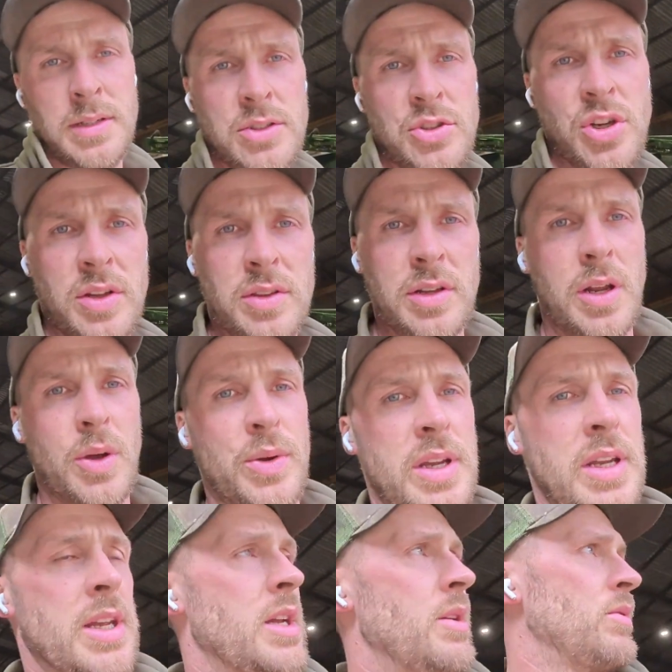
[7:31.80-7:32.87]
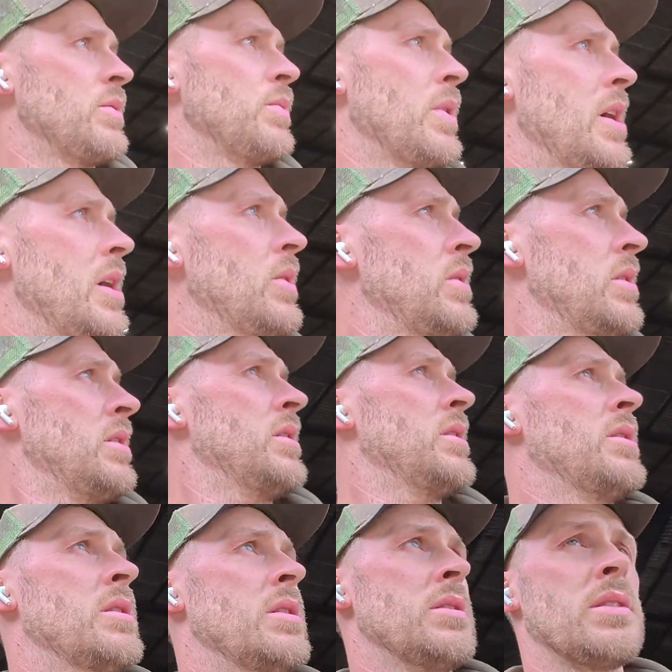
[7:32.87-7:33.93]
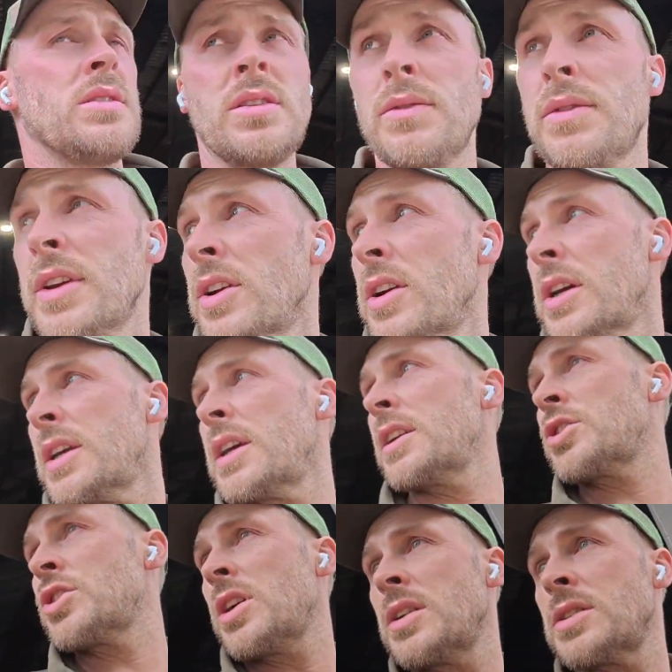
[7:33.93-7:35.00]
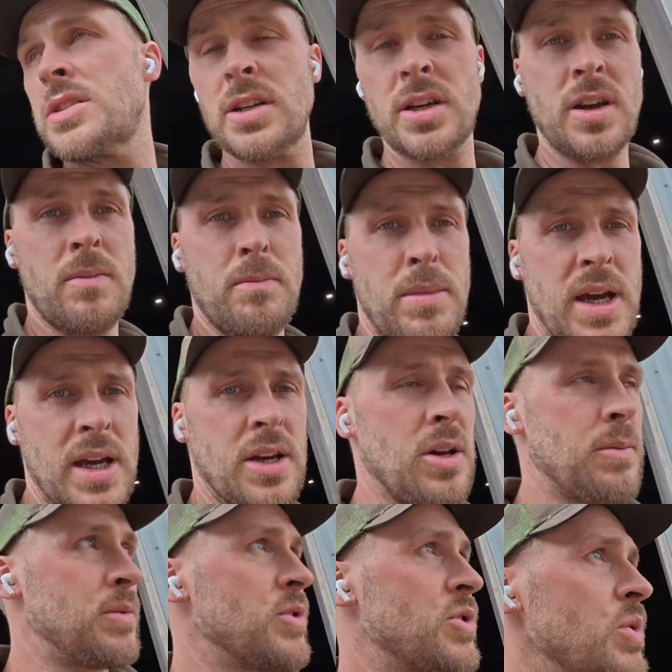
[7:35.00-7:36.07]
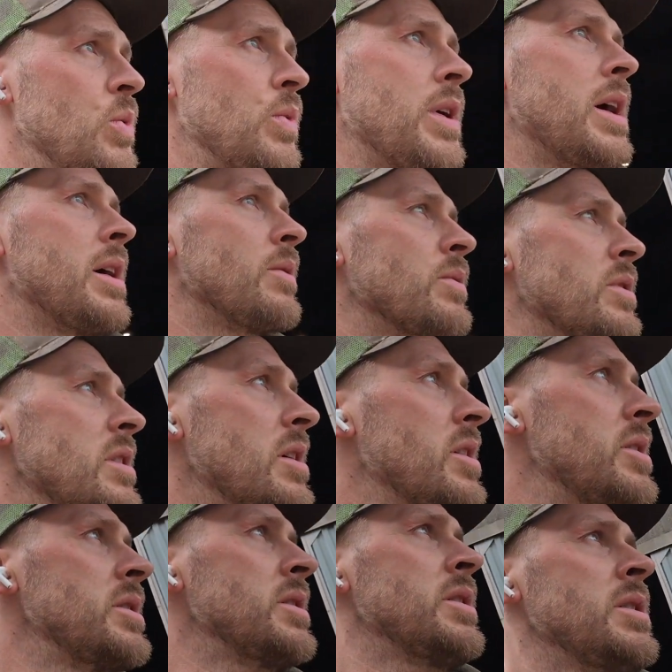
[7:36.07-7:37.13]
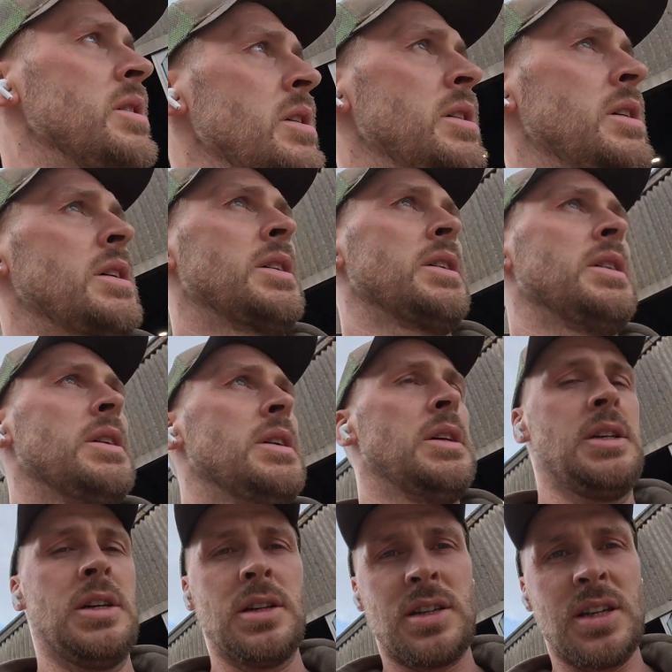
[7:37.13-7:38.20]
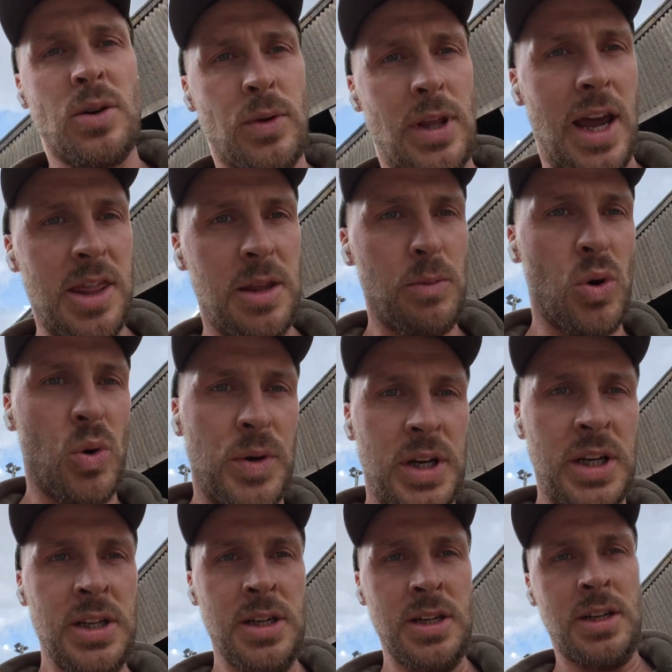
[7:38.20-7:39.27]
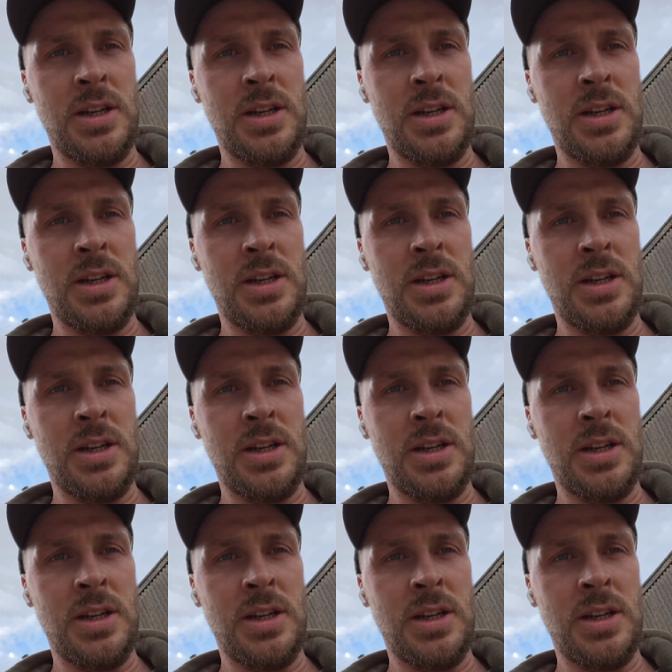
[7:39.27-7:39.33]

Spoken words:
Chuck the lorry in here as well. So I don't think I'm going to get a chance to come back up and sort that out tonight. Deal with that in the morning.